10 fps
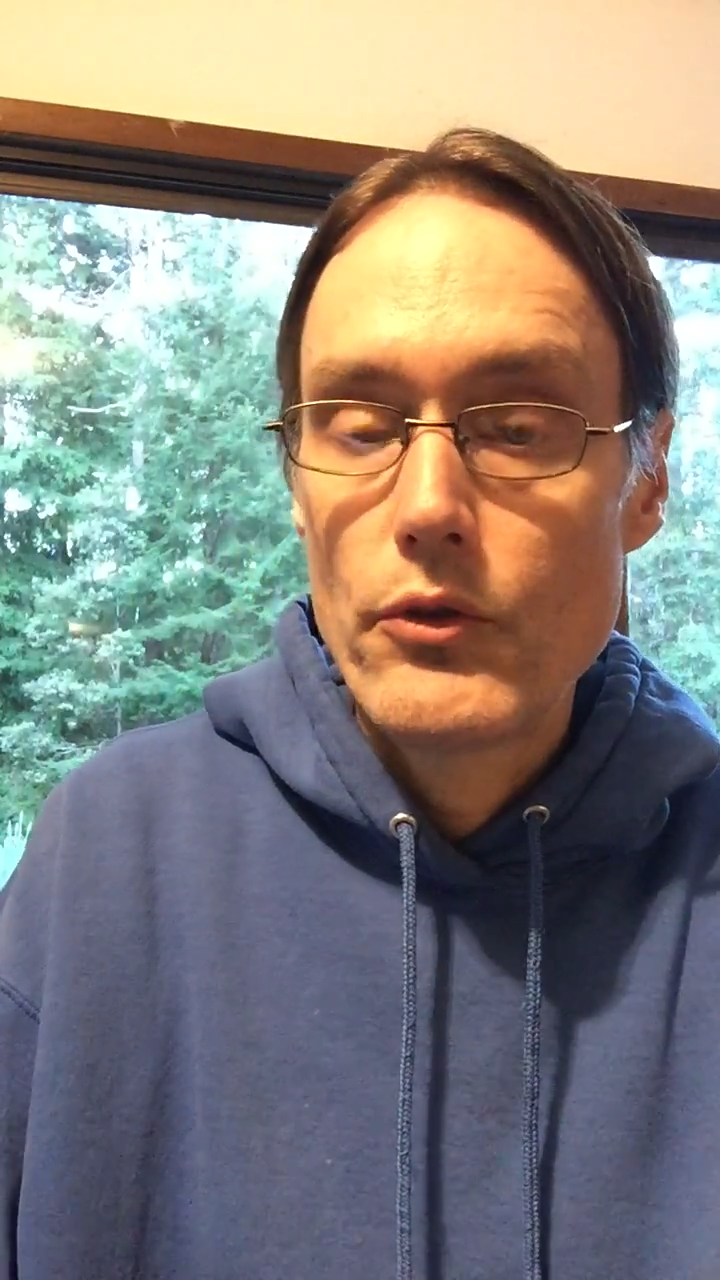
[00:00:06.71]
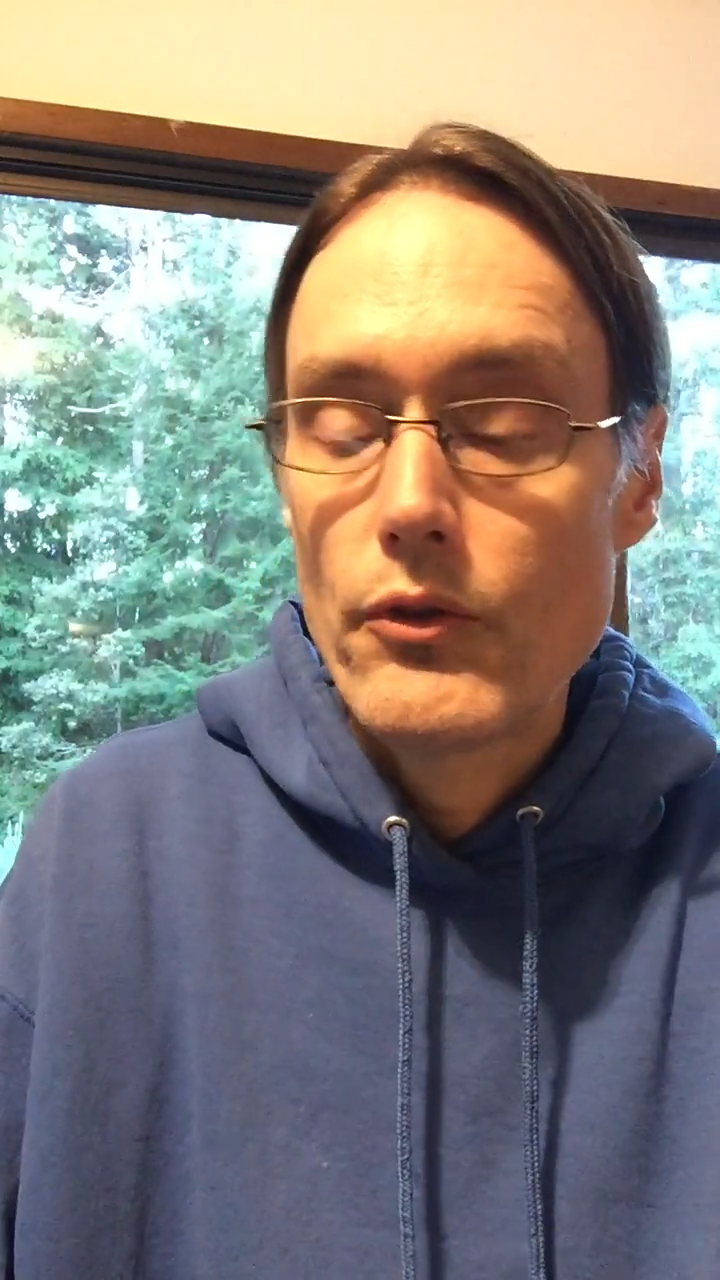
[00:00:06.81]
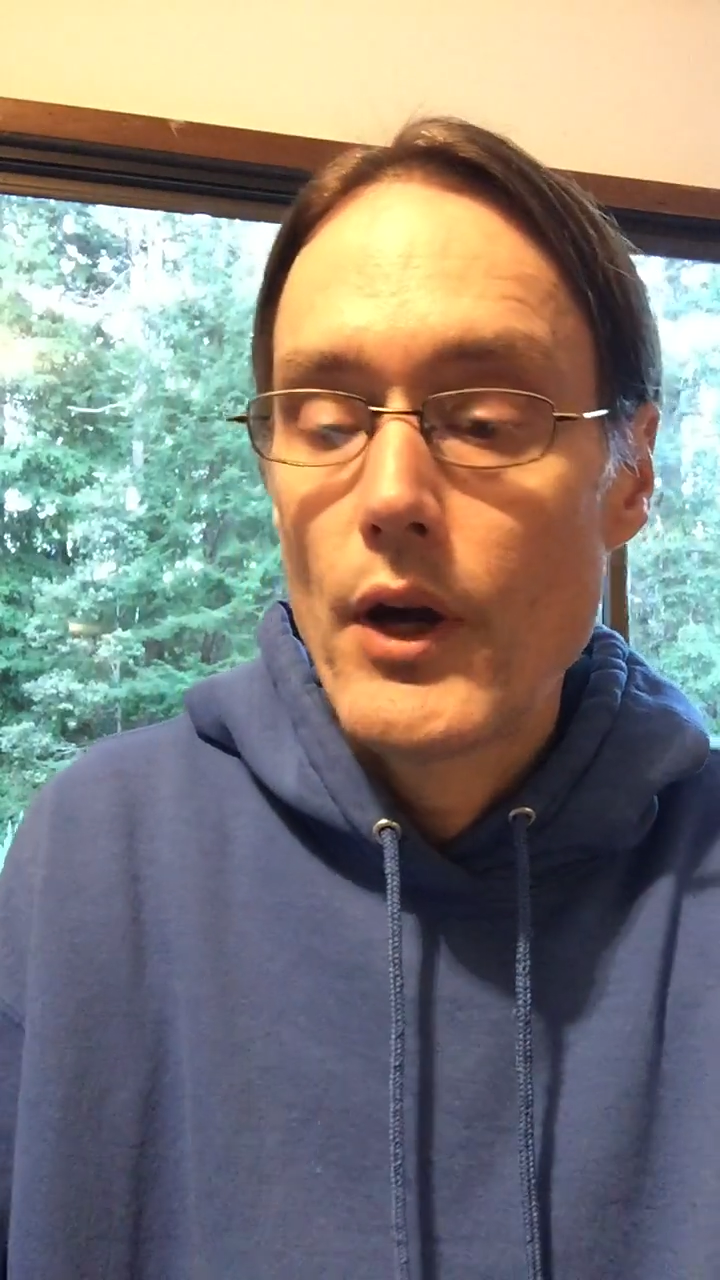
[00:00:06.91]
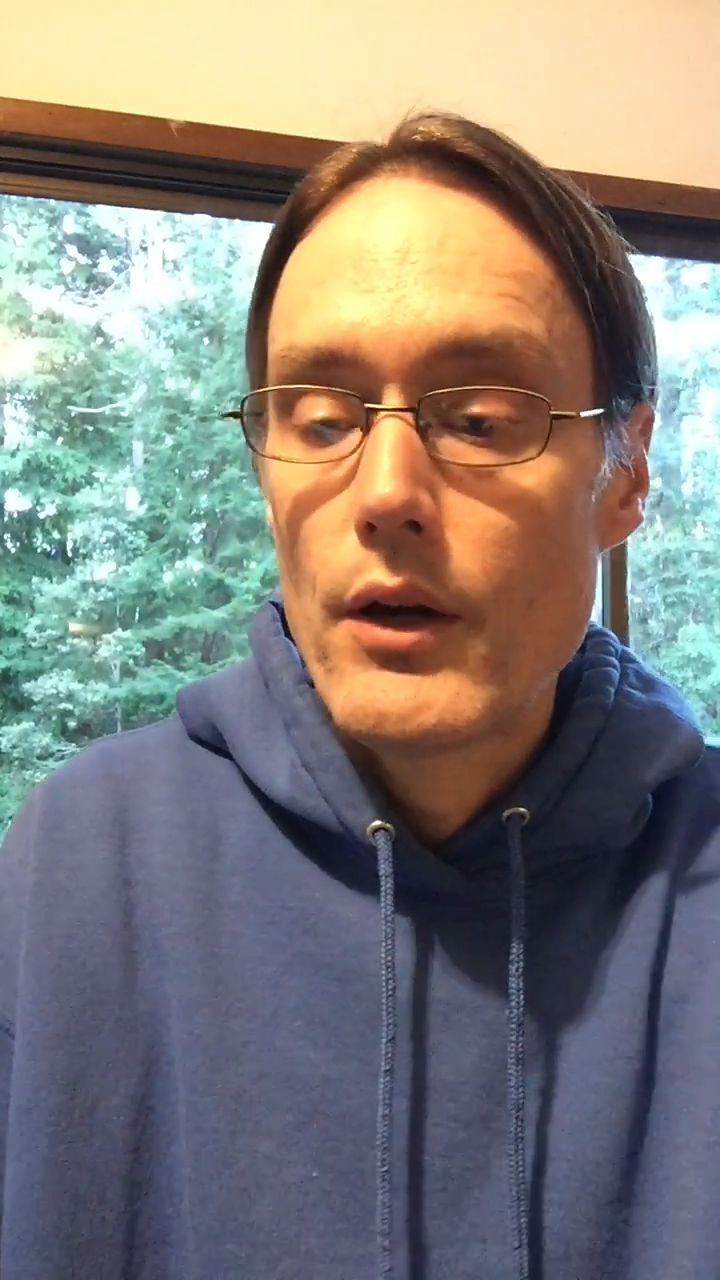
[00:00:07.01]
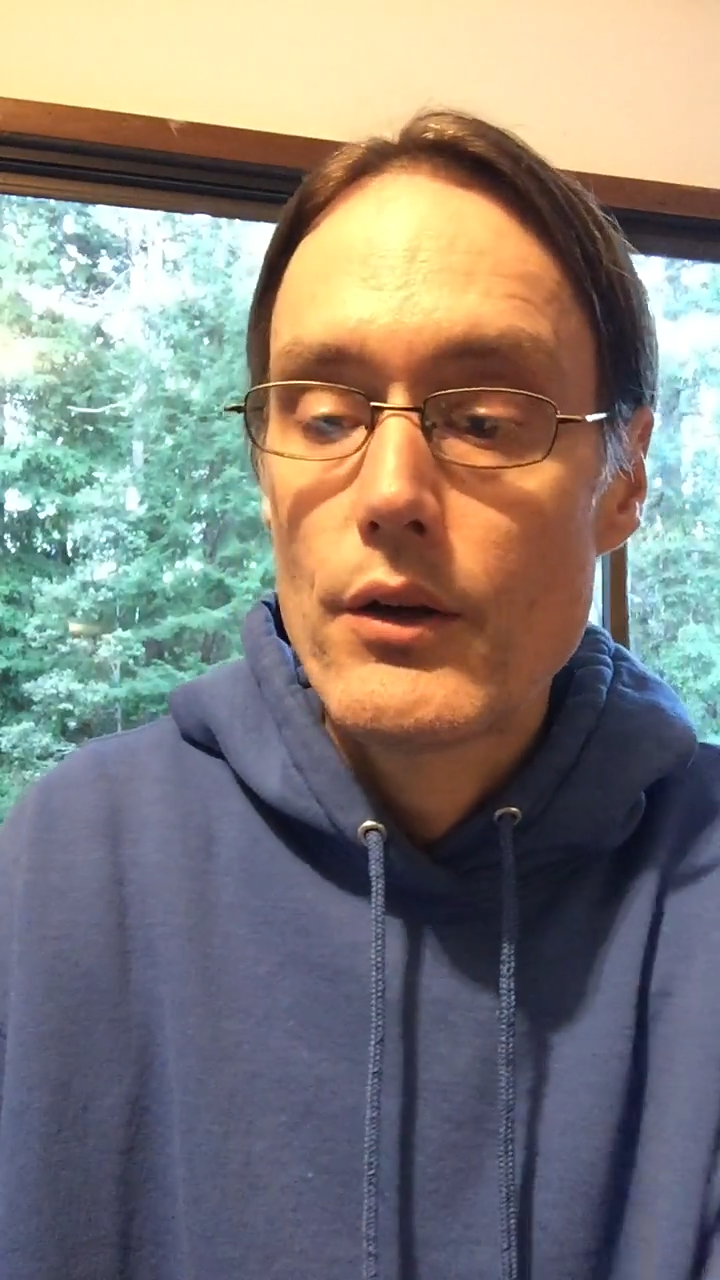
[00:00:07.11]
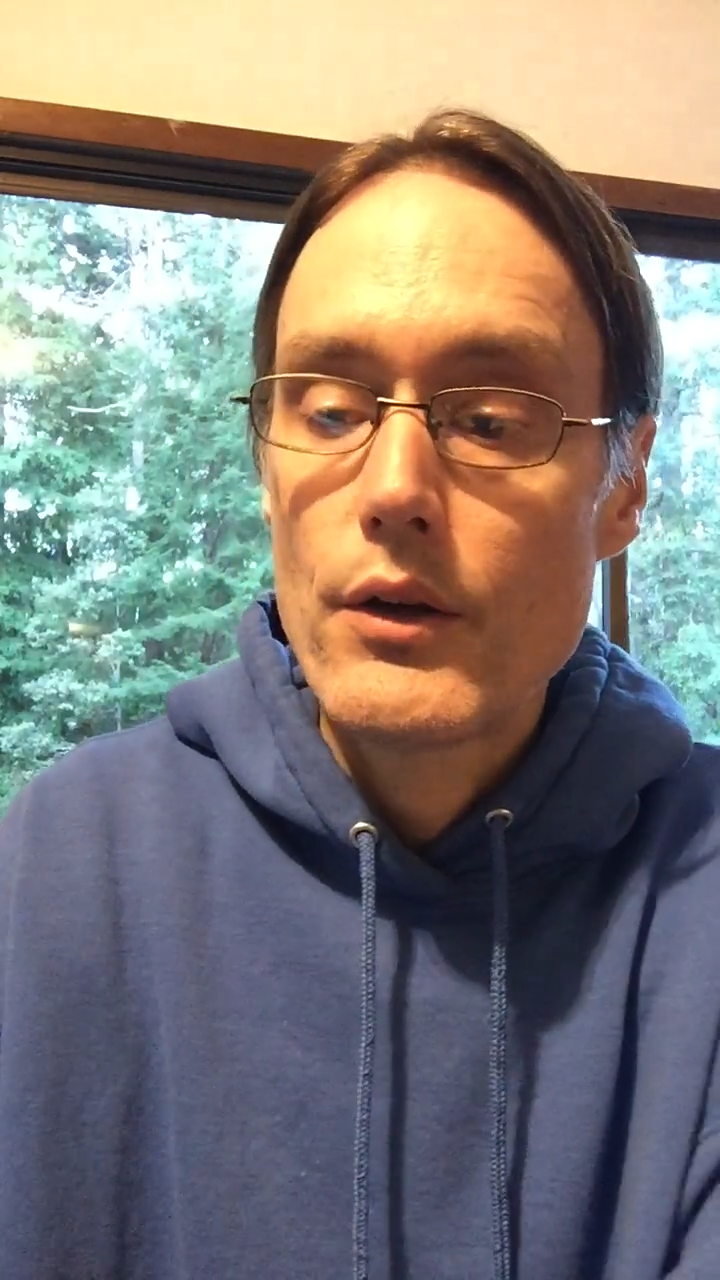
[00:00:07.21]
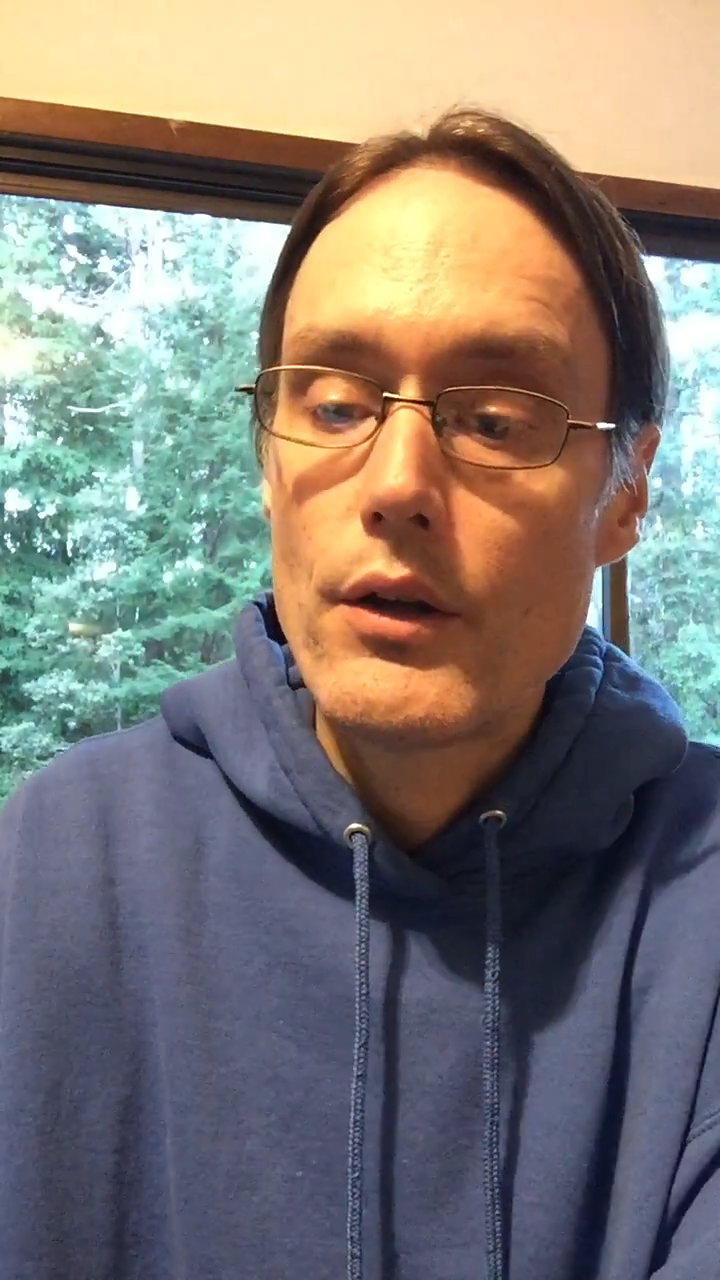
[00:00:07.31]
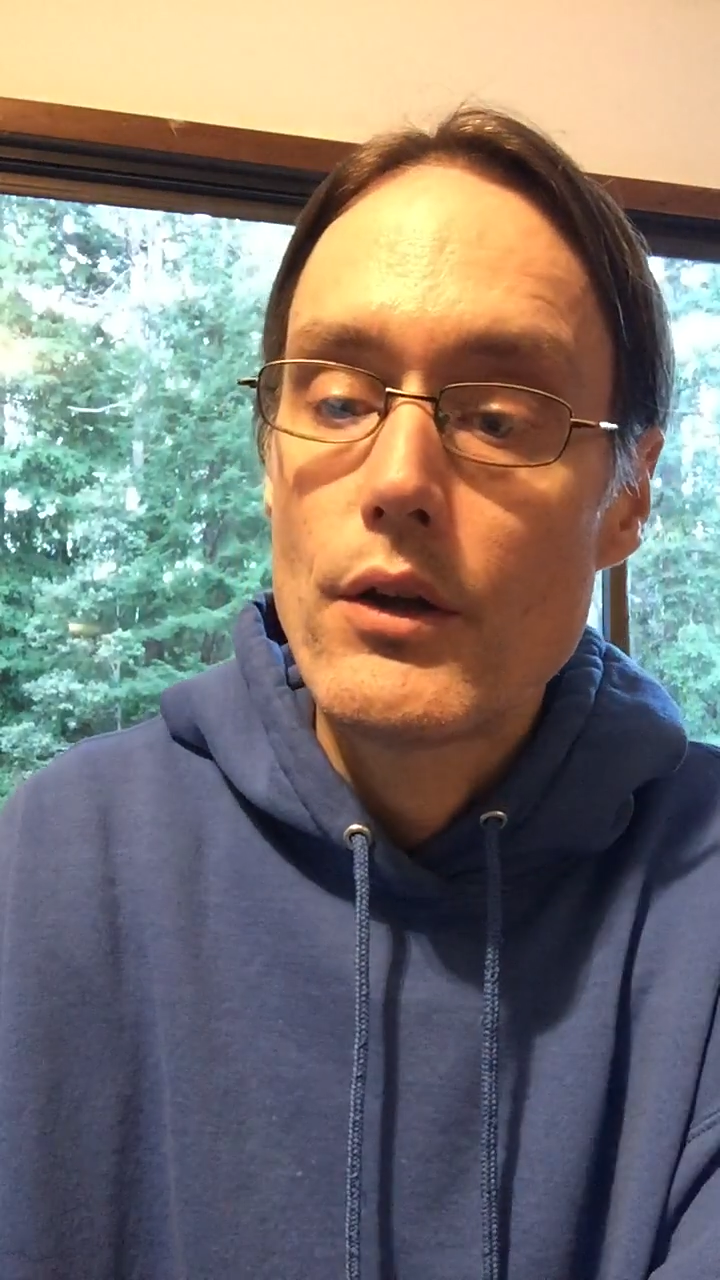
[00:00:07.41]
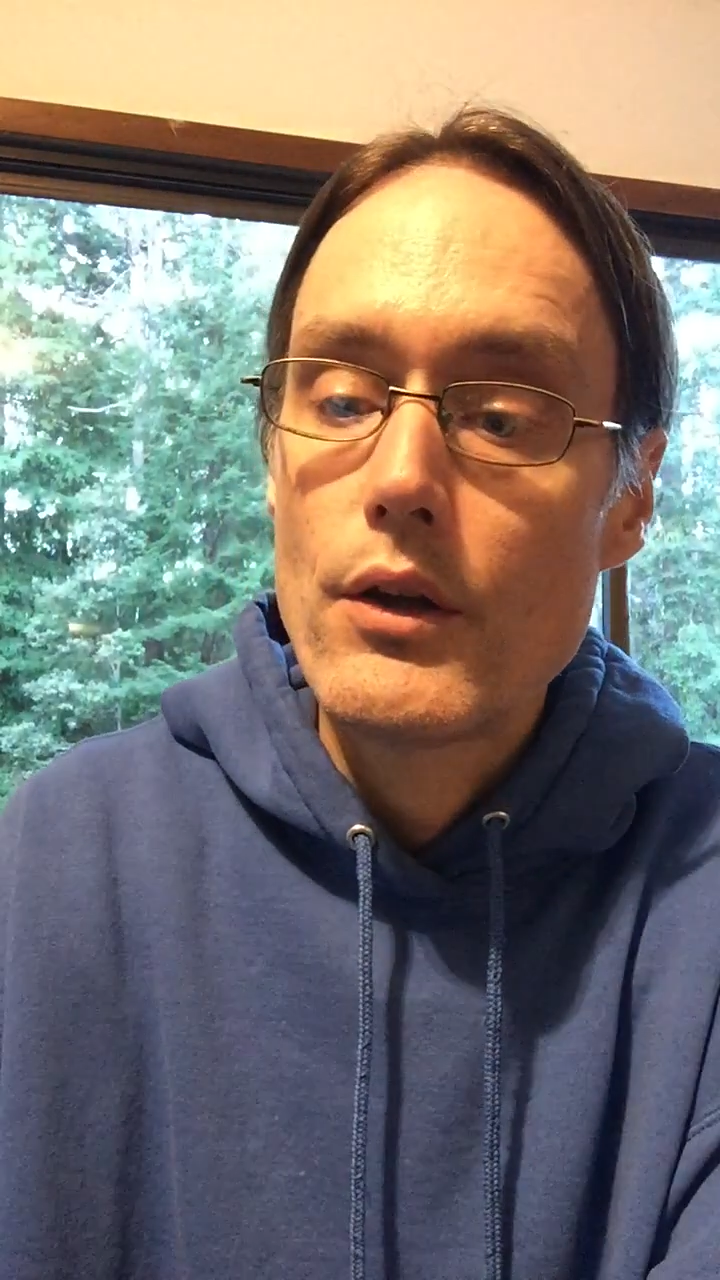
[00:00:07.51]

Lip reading: fired.